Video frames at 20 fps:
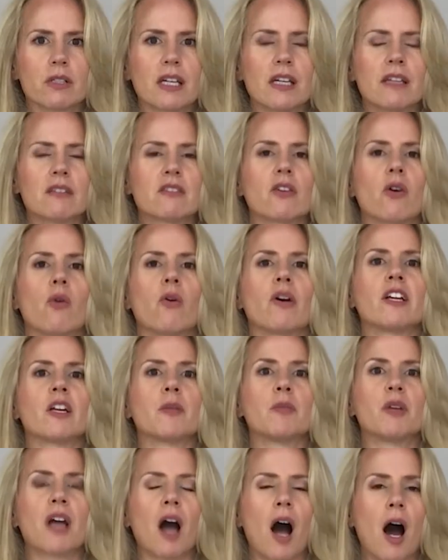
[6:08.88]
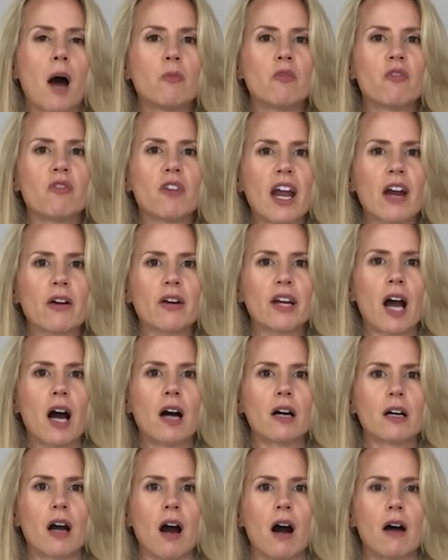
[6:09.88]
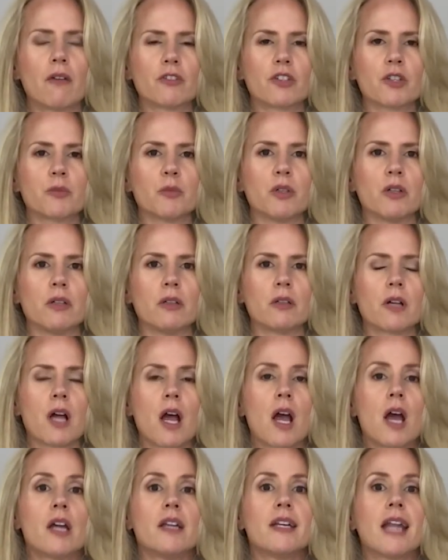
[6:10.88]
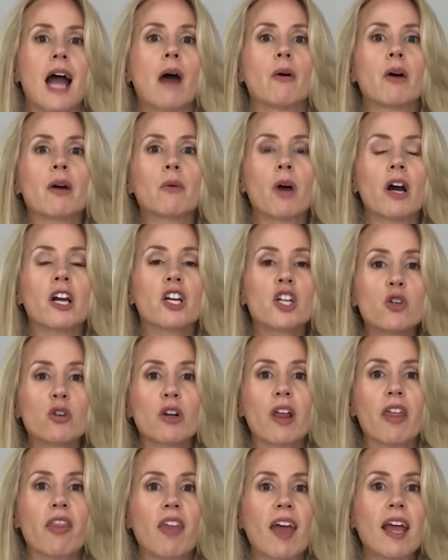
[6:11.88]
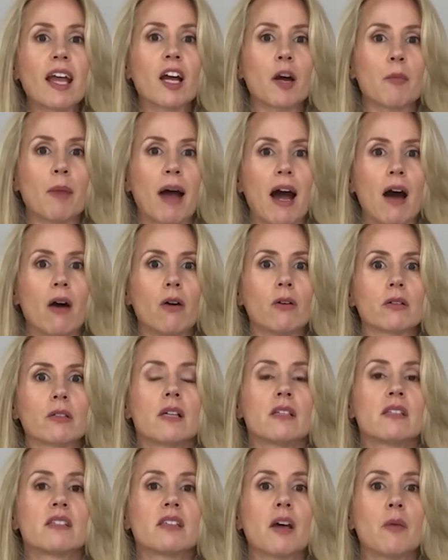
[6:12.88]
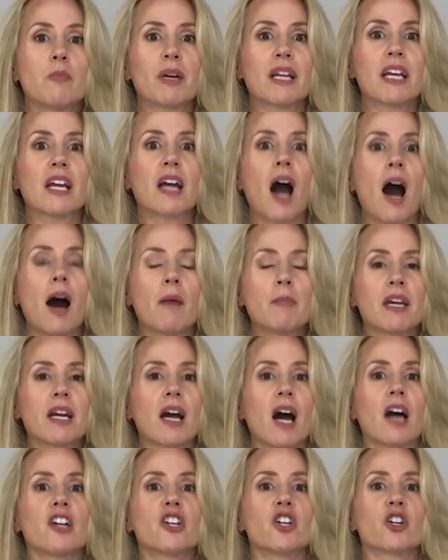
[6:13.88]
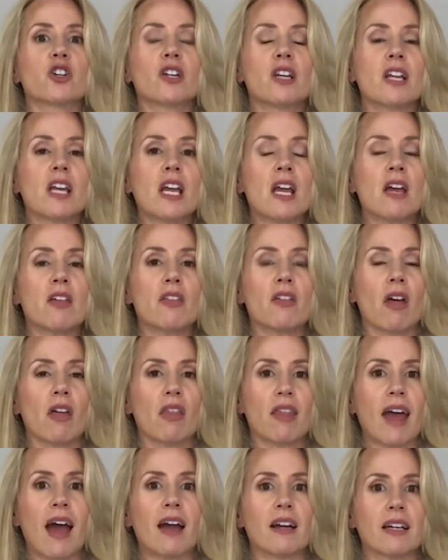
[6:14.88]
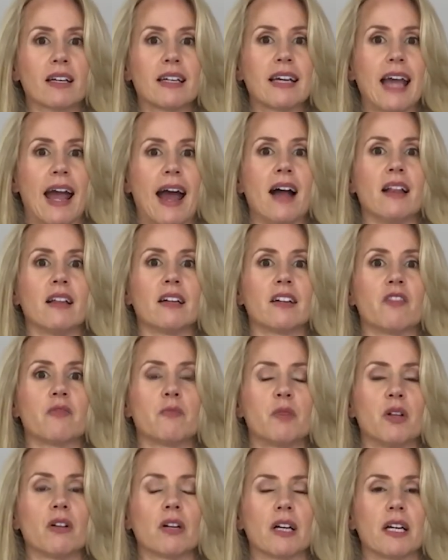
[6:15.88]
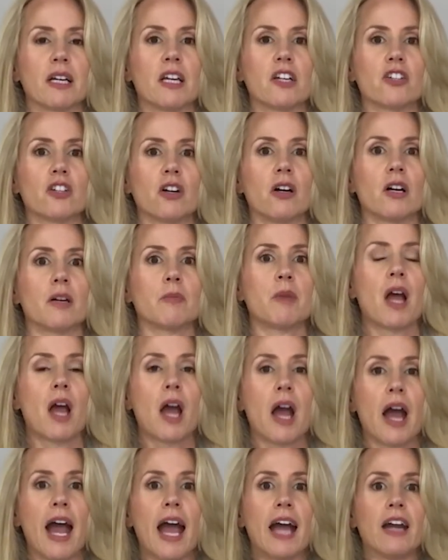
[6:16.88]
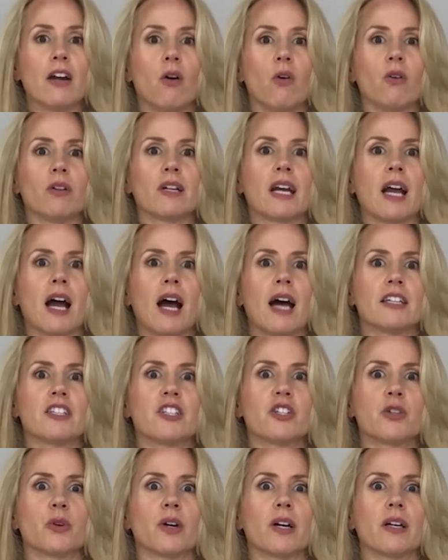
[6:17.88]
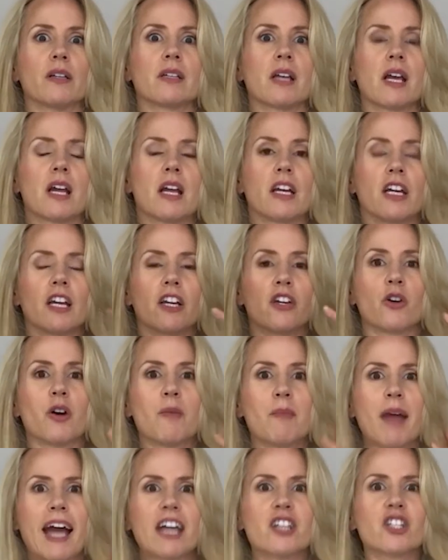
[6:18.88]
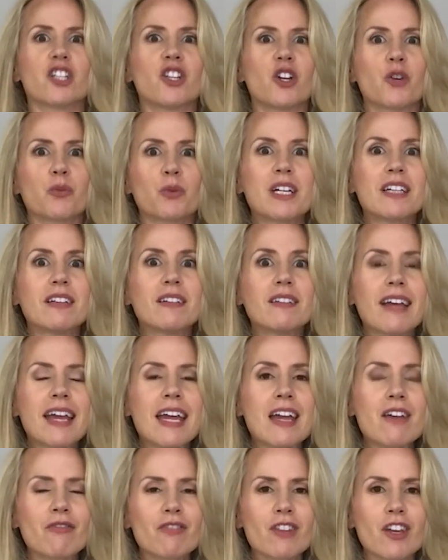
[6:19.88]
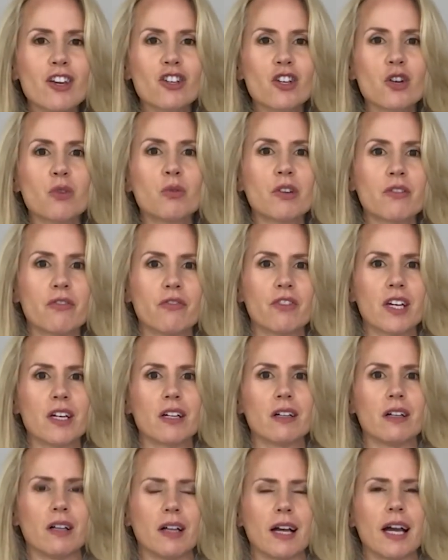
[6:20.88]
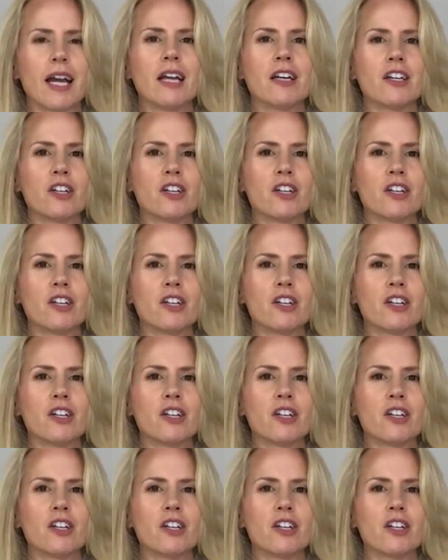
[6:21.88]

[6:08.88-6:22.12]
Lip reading: It's going to become very uncomfortable. Now I want you to think about somebody coming underneath that gallon of milk in each arm and holding on to it. Can you imagine the relief that you would feel in